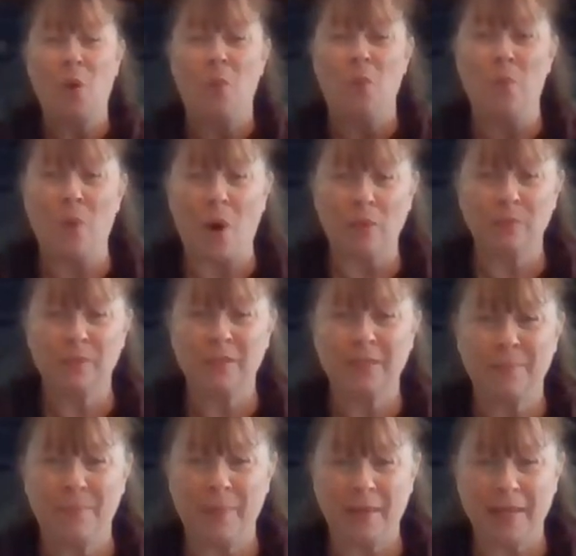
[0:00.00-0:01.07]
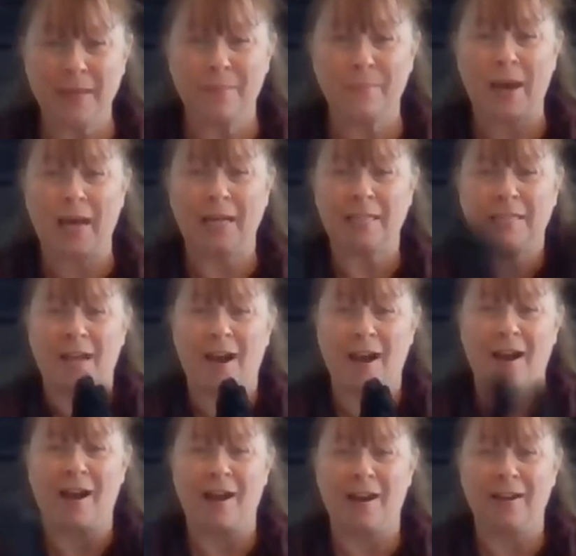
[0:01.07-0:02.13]
Won't you be my
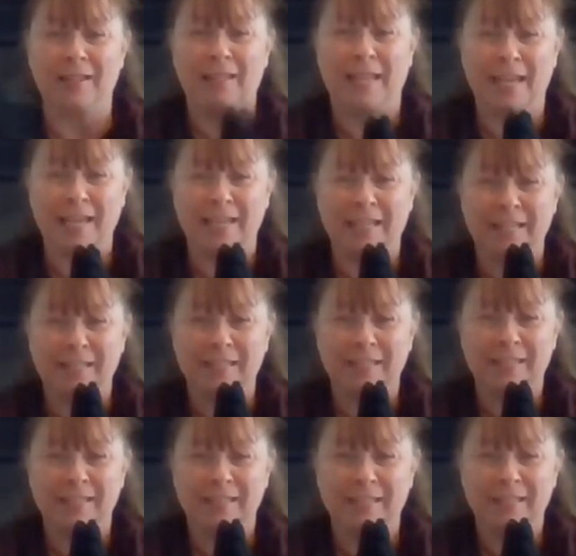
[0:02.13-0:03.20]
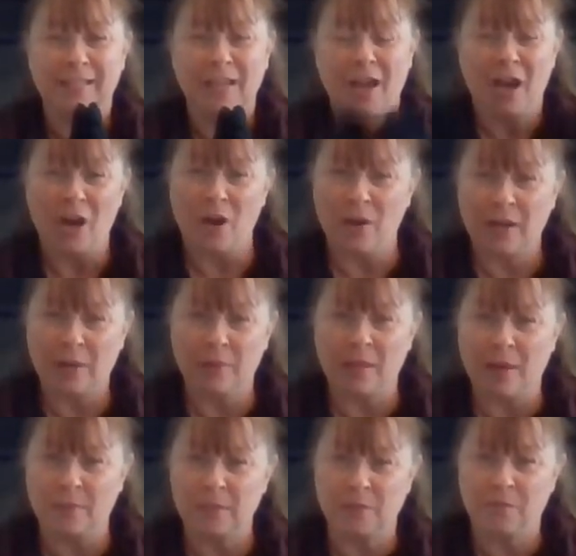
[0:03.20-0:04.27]
darling? Okay, well,
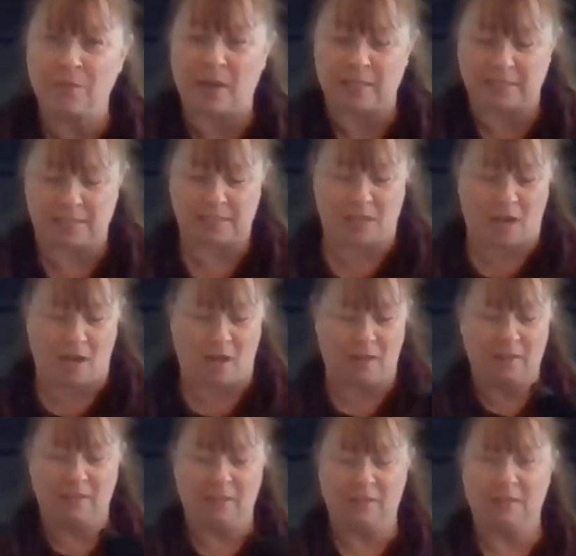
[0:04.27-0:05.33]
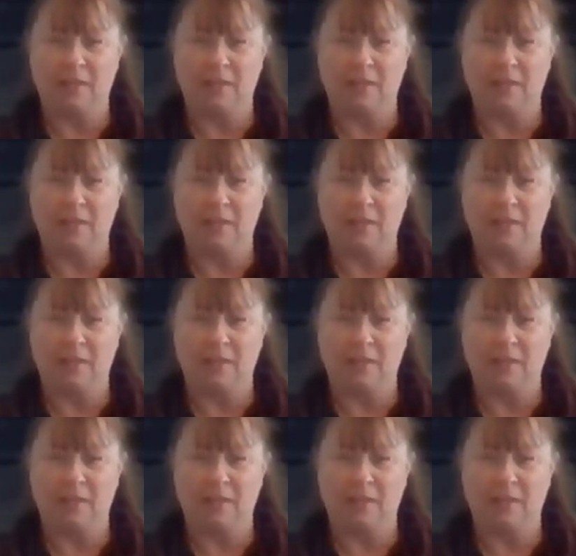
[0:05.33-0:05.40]
that was a fun song.